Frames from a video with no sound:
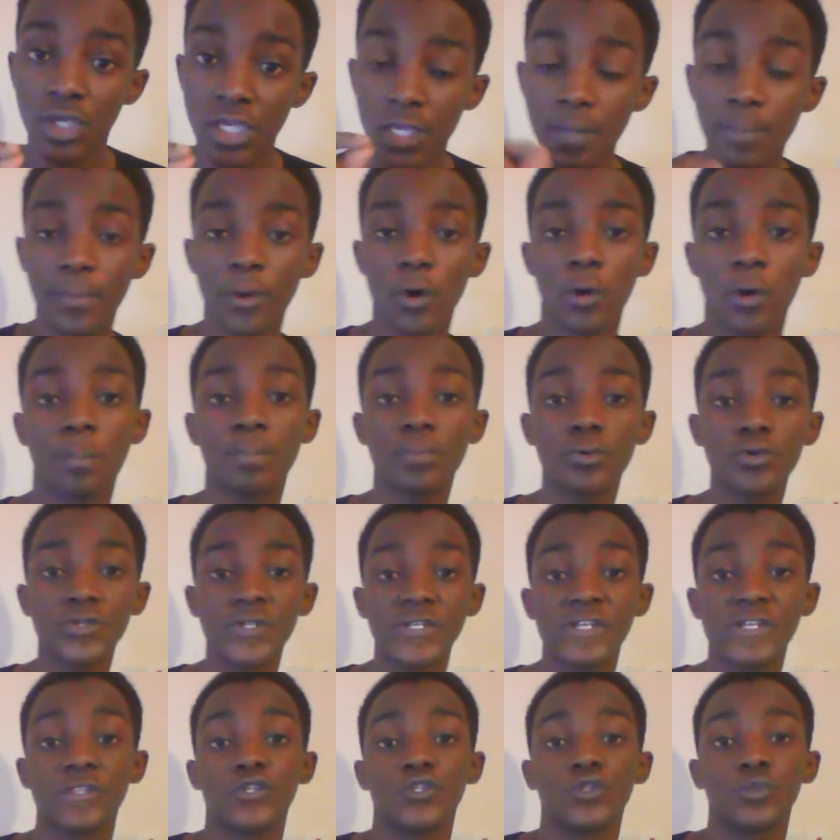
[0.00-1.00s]
keep on
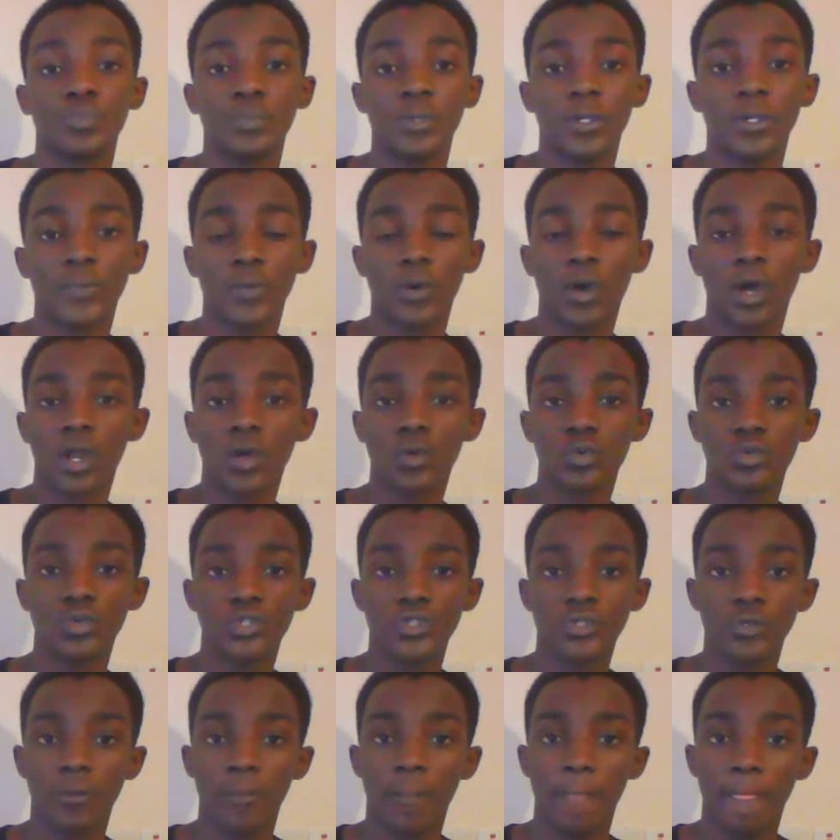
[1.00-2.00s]
putting these people
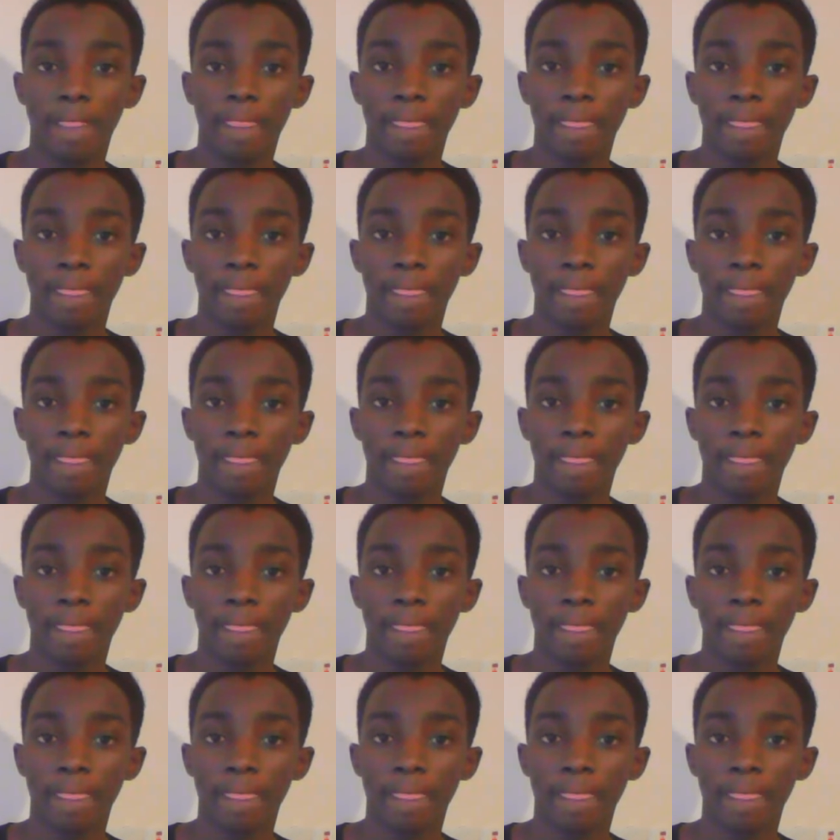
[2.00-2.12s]
around you.